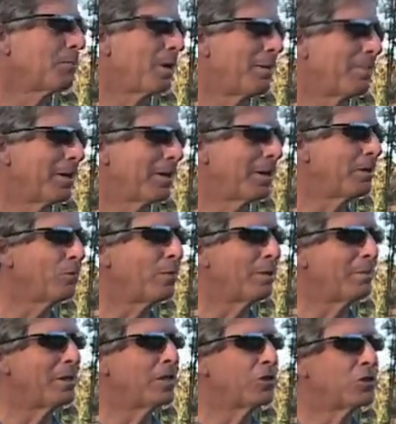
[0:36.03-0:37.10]
primarily in
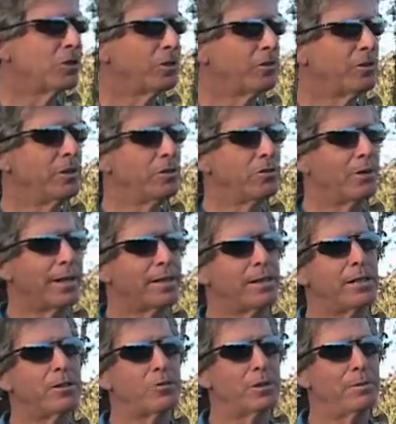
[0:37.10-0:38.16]
women and children,
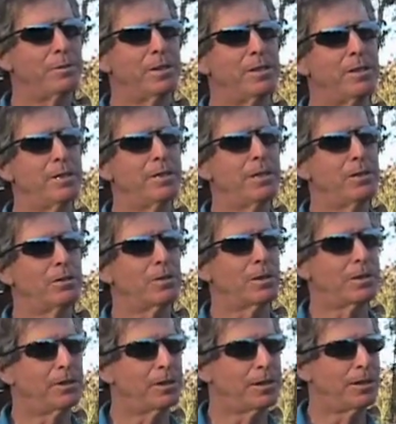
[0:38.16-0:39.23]
directly attributed to the
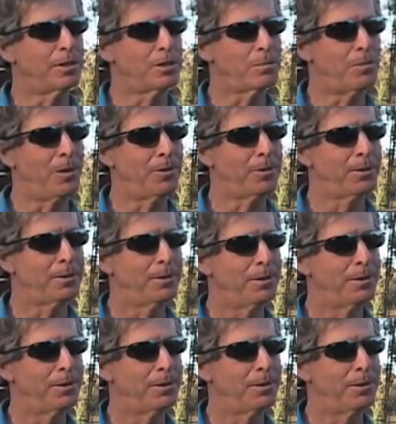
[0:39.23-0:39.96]
indoor cooking smoke.